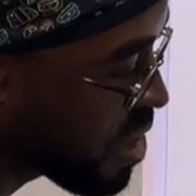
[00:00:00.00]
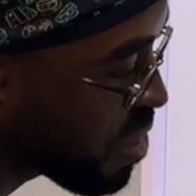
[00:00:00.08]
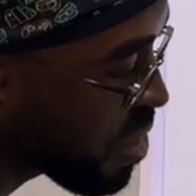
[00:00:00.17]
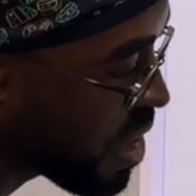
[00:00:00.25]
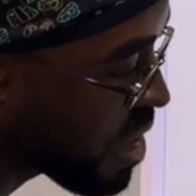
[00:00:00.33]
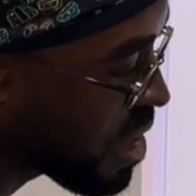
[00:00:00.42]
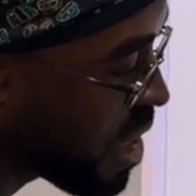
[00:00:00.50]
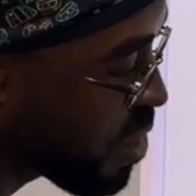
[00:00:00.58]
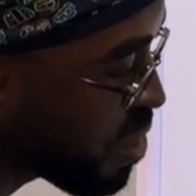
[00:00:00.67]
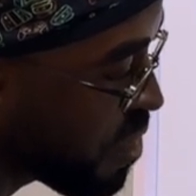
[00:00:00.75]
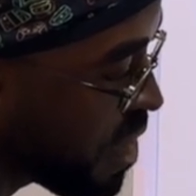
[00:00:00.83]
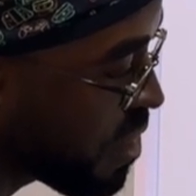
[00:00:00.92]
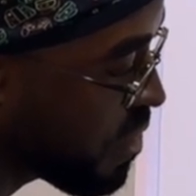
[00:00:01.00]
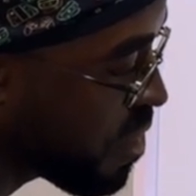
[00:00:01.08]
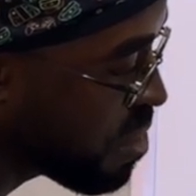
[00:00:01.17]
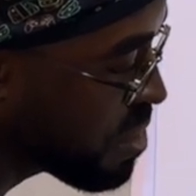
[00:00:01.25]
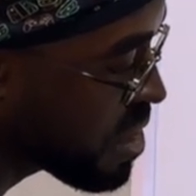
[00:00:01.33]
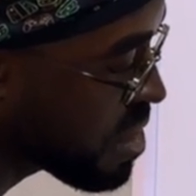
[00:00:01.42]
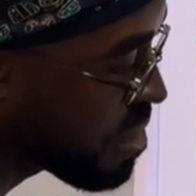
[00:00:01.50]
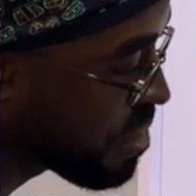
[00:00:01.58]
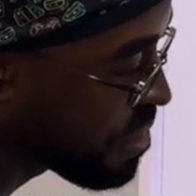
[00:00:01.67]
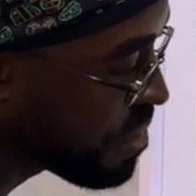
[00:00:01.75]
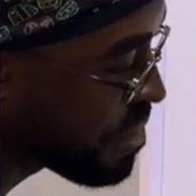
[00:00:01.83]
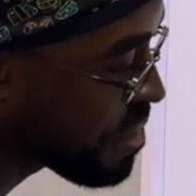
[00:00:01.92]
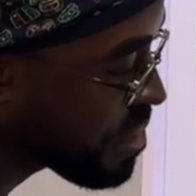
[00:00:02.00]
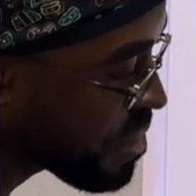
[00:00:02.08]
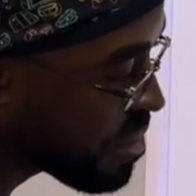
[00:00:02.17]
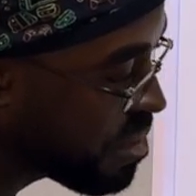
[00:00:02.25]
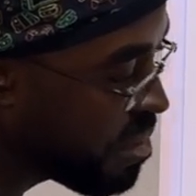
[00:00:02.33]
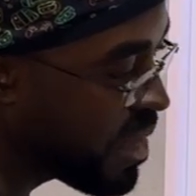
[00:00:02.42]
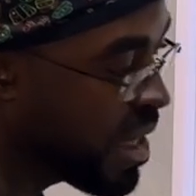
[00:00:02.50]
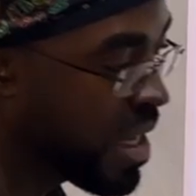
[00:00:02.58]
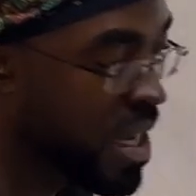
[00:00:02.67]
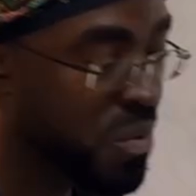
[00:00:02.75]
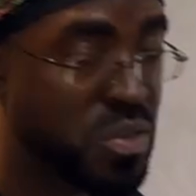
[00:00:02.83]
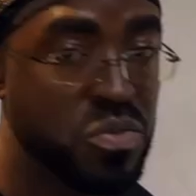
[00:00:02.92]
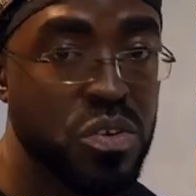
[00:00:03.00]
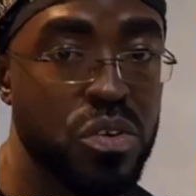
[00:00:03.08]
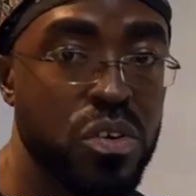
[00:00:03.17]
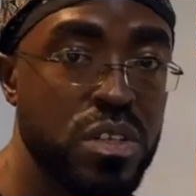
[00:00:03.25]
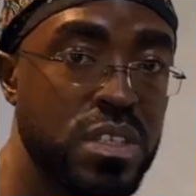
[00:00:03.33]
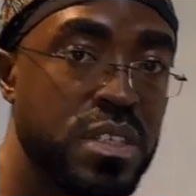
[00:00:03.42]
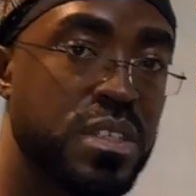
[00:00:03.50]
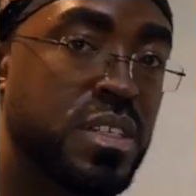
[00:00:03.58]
Then now you have formed what we call